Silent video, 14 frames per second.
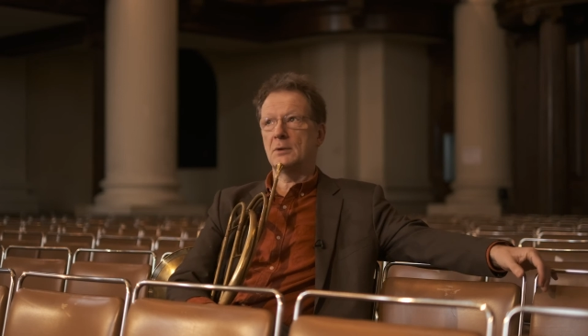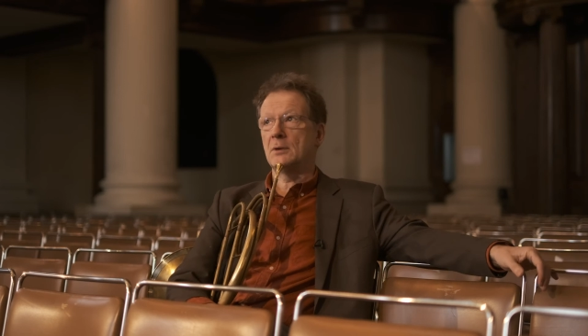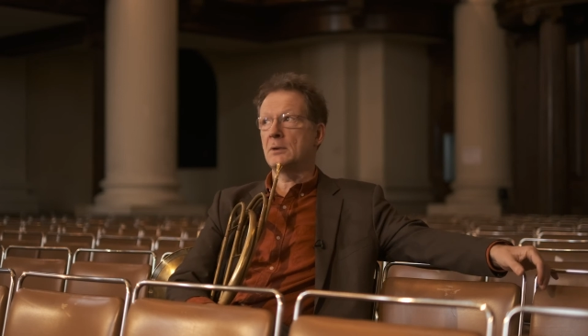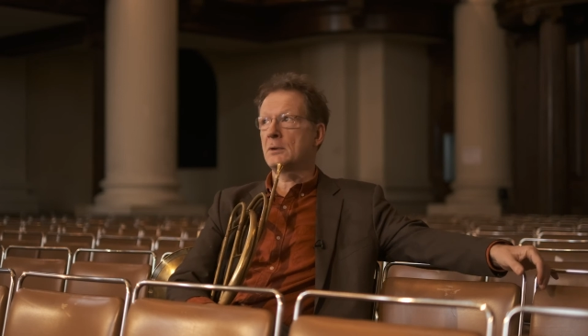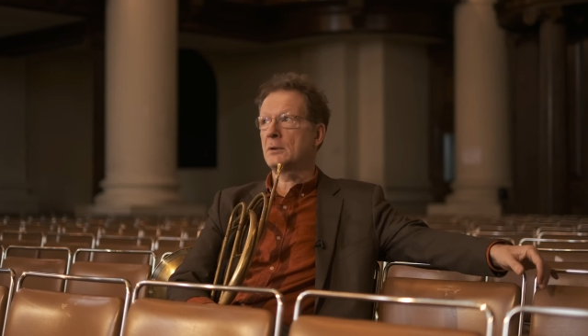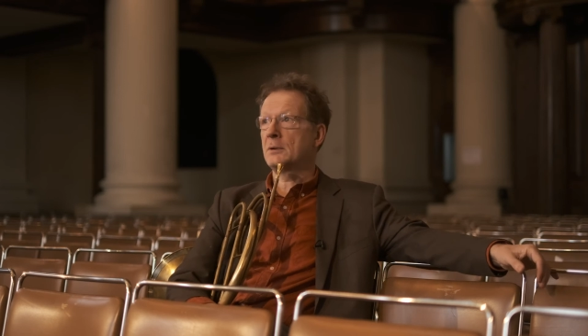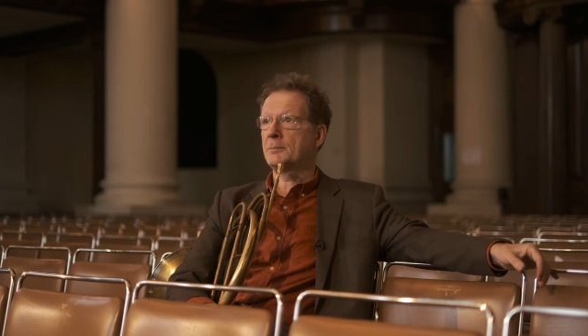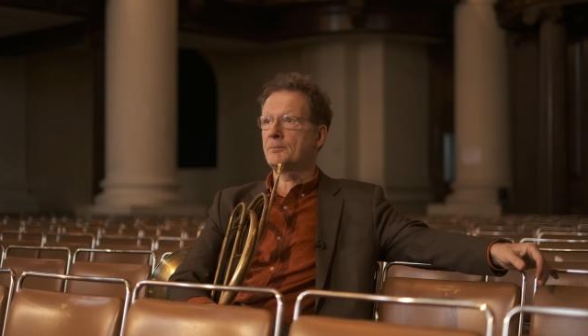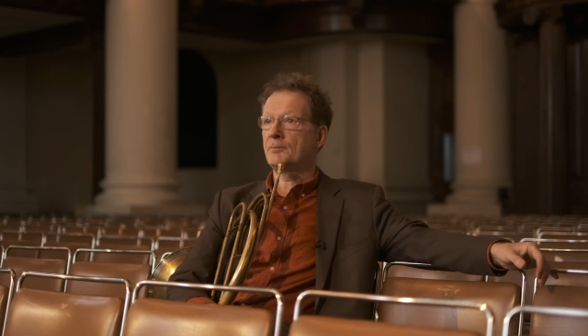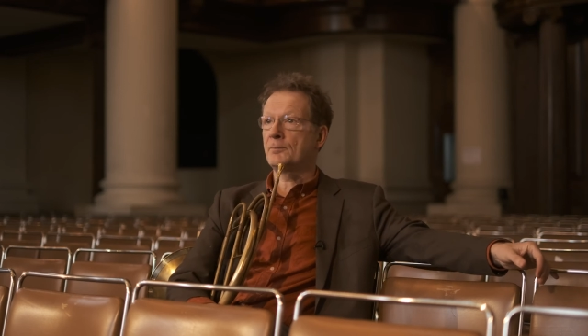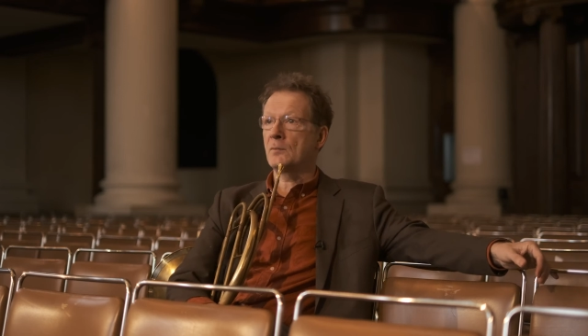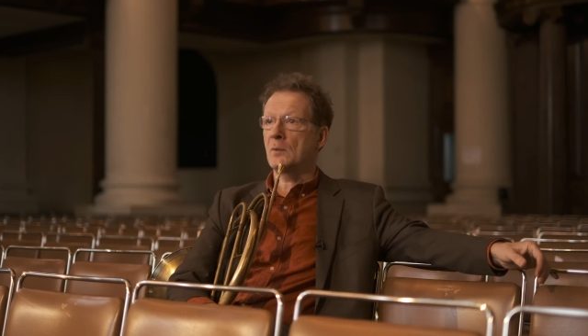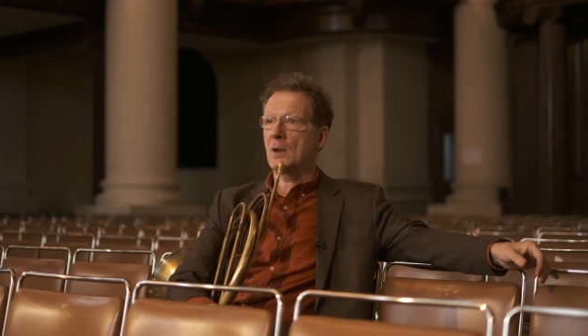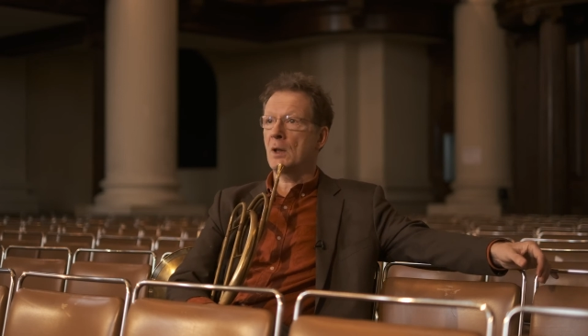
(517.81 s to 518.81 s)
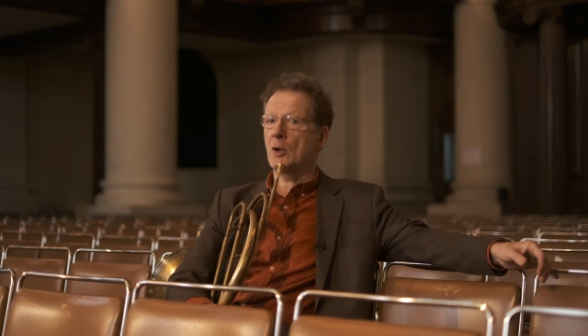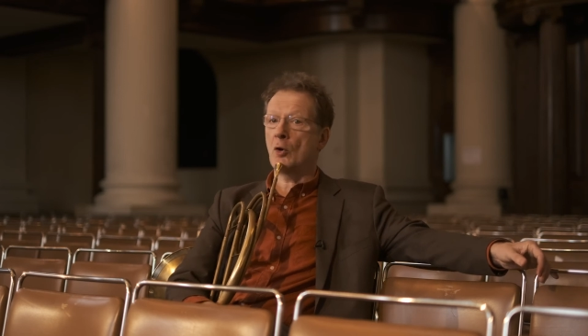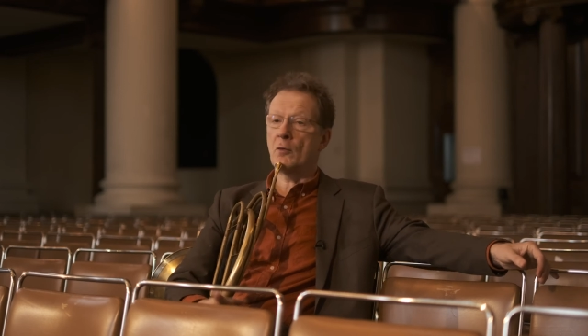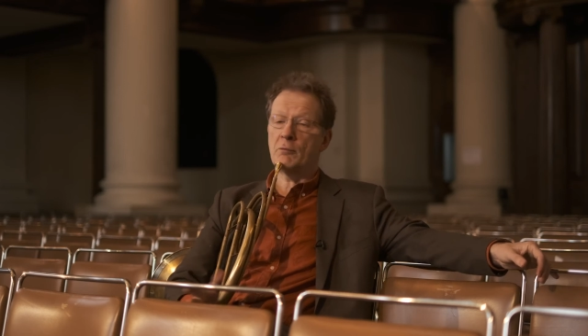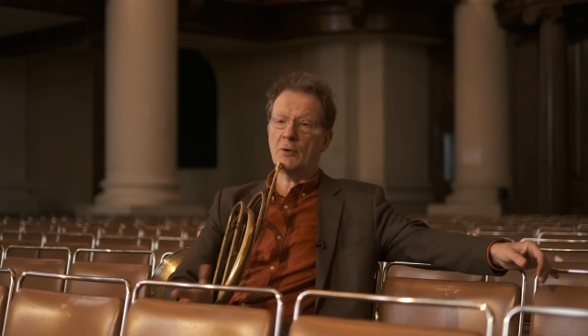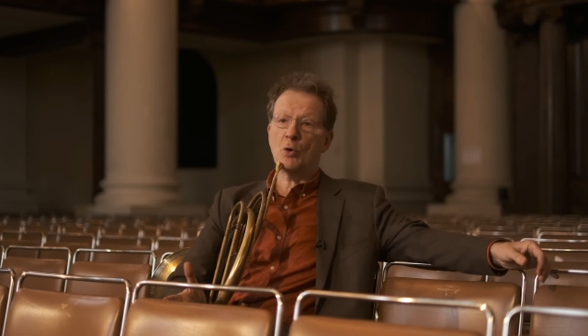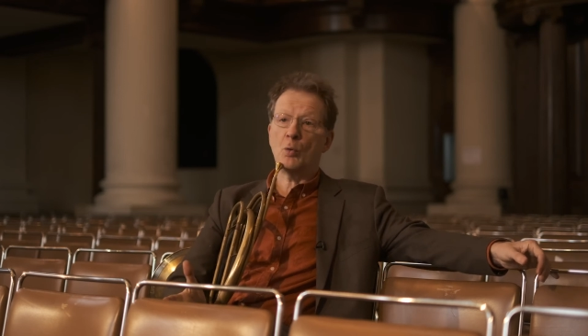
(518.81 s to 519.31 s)
And on
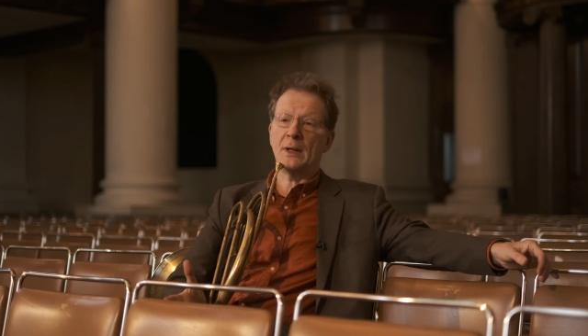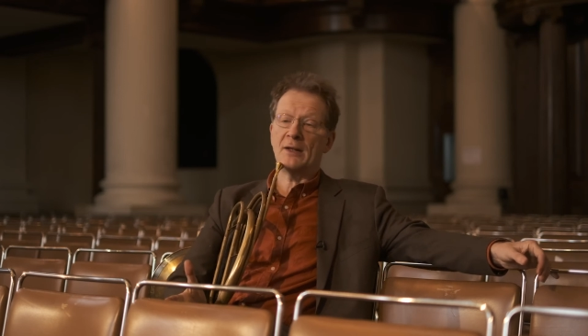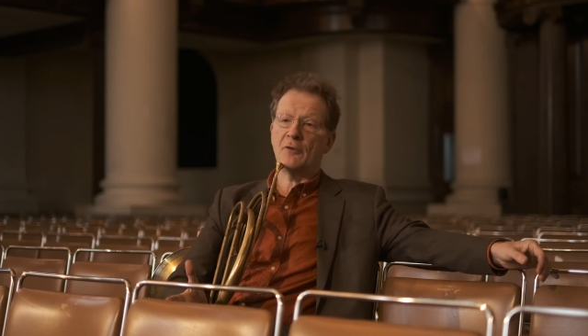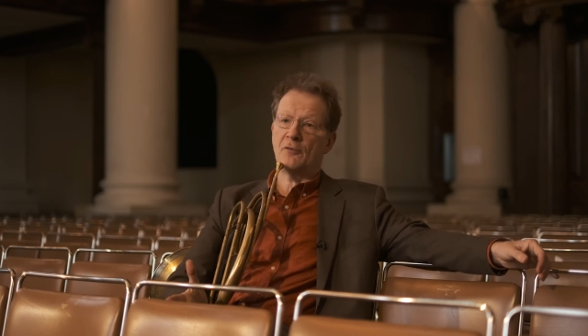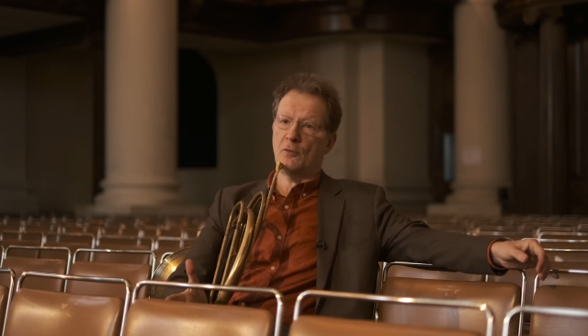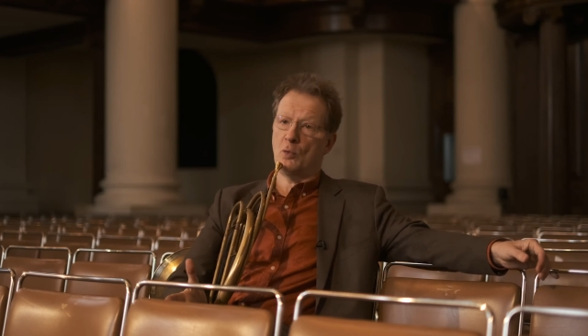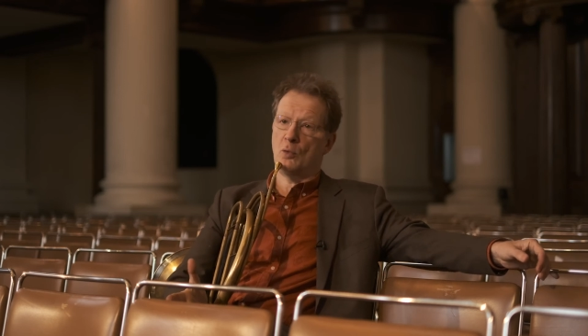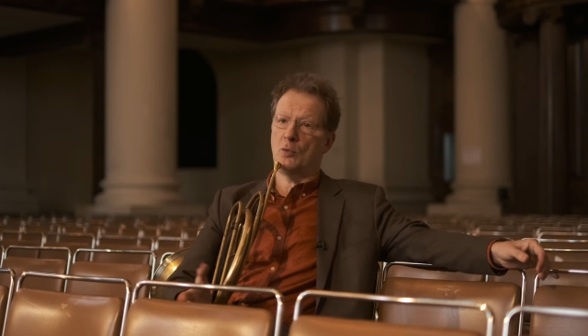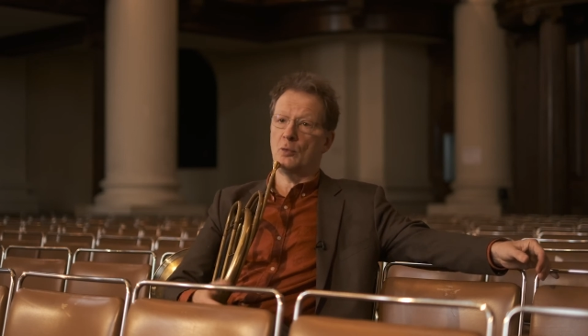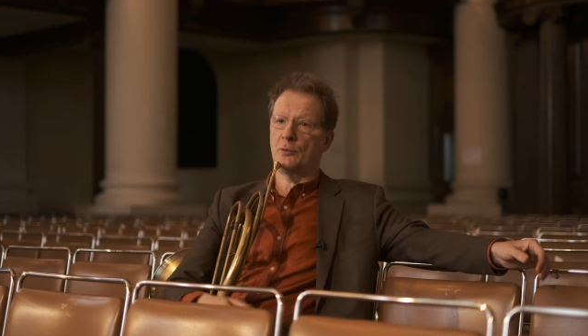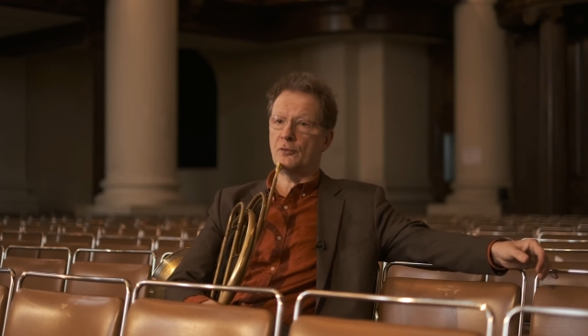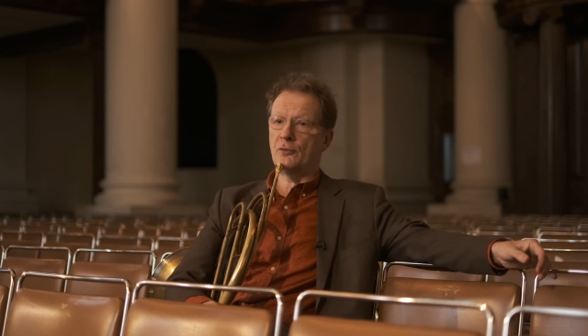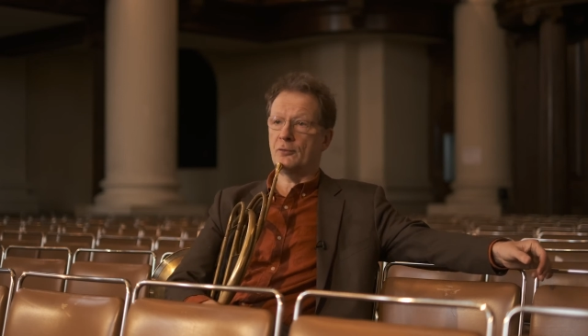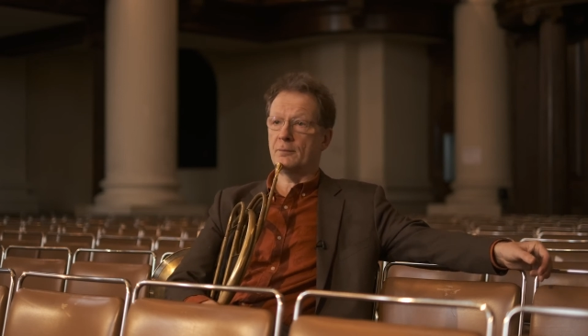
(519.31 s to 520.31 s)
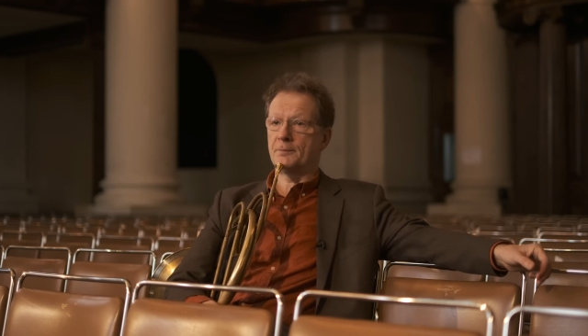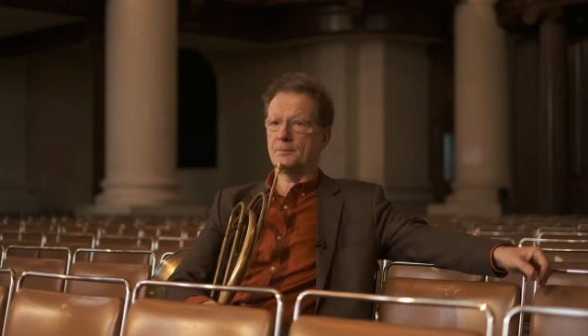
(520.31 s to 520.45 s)
the recording, it's 4 horns.